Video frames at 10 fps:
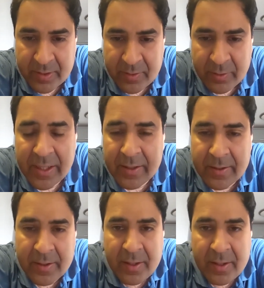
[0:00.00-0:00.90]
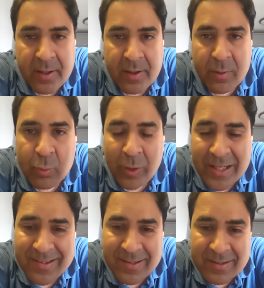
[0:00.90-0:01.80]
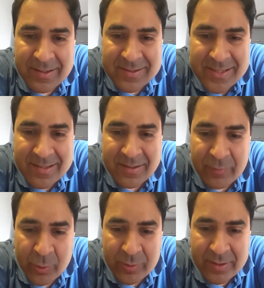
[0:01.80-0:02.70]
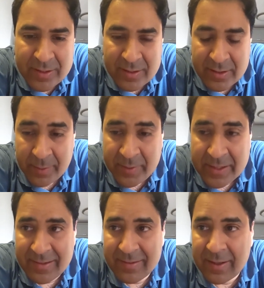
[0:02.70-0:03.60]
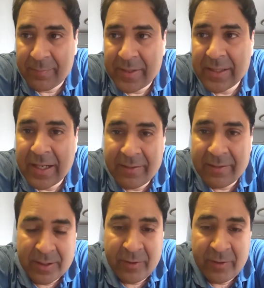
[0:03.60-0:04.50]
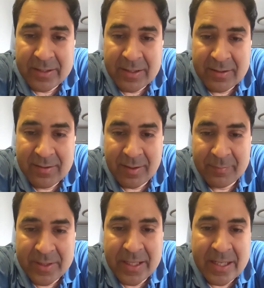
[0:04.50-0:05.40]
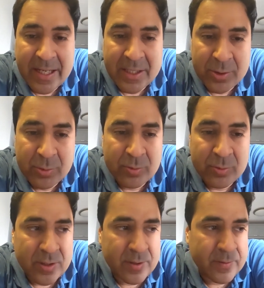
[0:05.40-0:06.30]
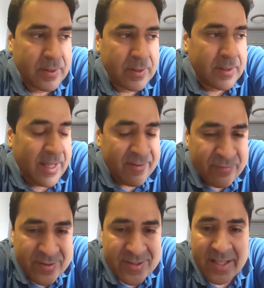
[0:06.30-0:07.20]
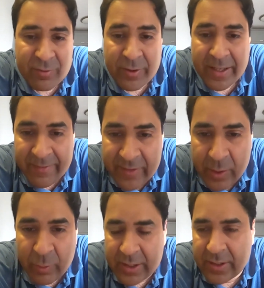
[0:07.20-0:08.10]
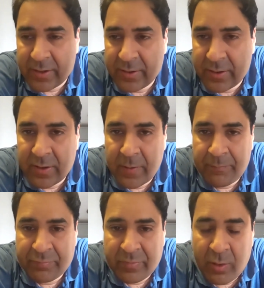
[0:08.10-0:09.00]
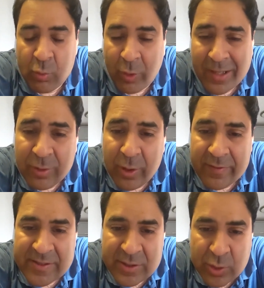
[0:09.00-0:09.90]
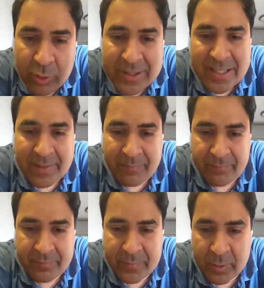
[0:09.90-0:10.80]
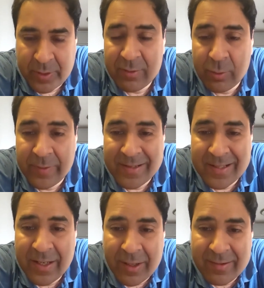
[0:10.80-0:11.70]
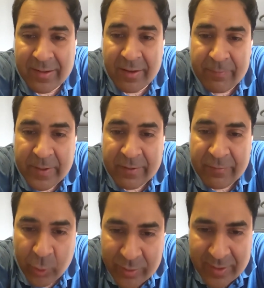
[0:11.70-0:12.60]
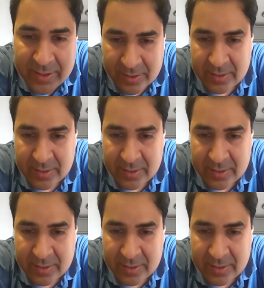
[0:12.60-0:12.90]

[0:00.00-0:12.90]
okay. Once the cells are frozen, I mean, this is something that in fact, it's something I'd like to emphasize for everyone here. Once you have stored them, okay, so basically once they've been frozen,